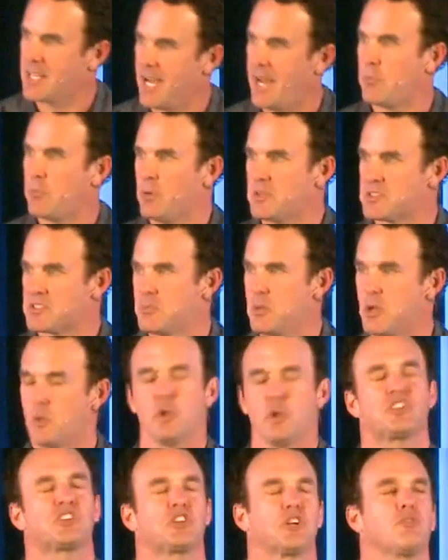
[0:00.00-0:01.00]
God wants to be.
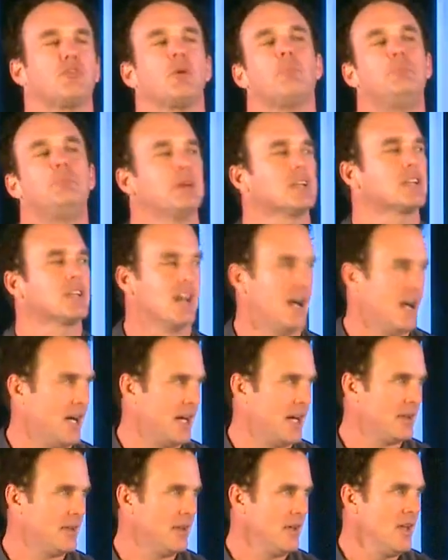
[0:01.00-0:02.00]
We serve a big
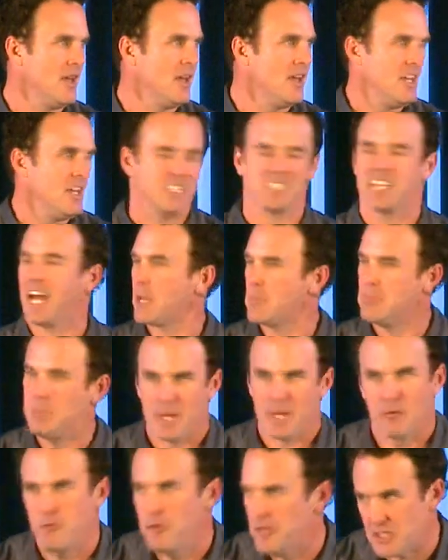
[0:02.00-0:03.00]
God. He's got a
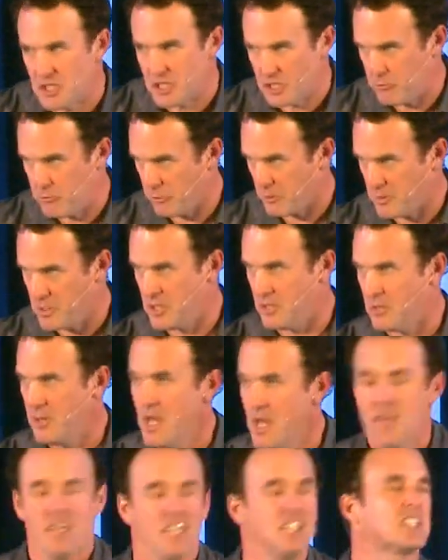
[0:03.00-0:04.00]
big vision for you.
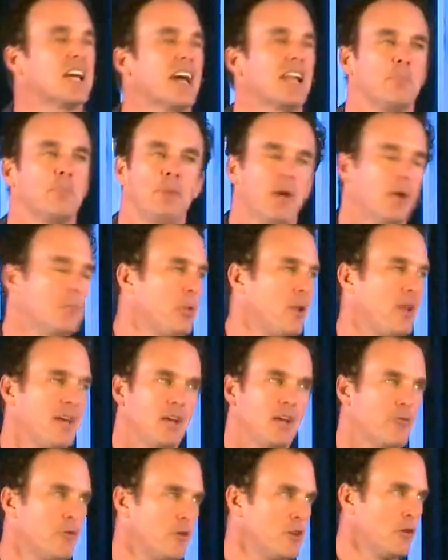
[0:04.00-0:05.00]
He's got a big
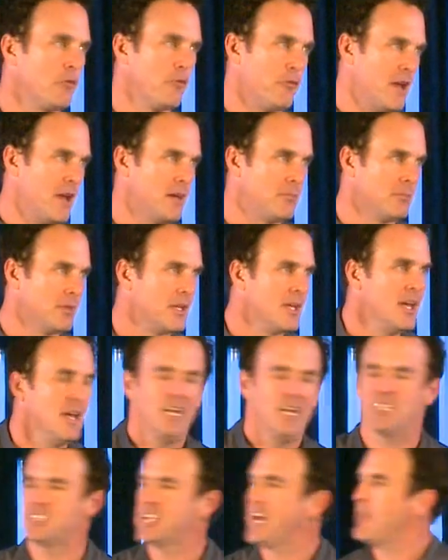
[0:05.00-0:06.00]
plan for your family.
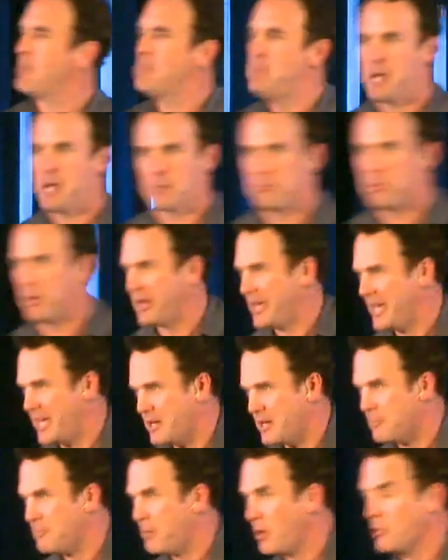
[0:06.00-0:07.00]
He's got a big plan
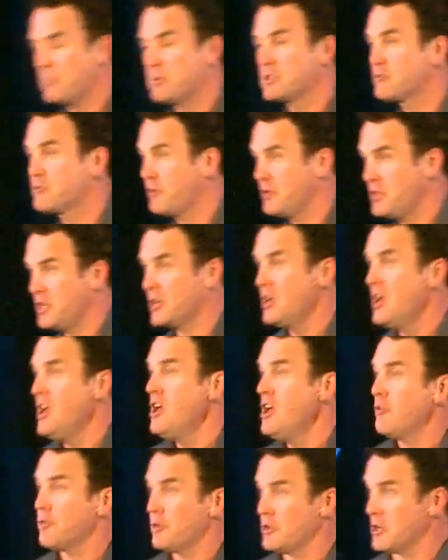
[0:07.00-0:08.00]
and purpose for your,
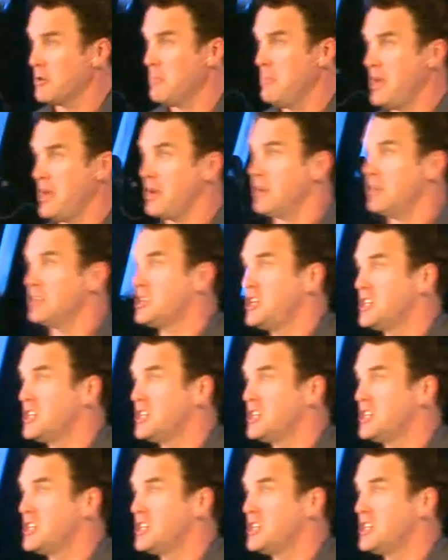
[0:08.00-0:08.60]
for your marriage.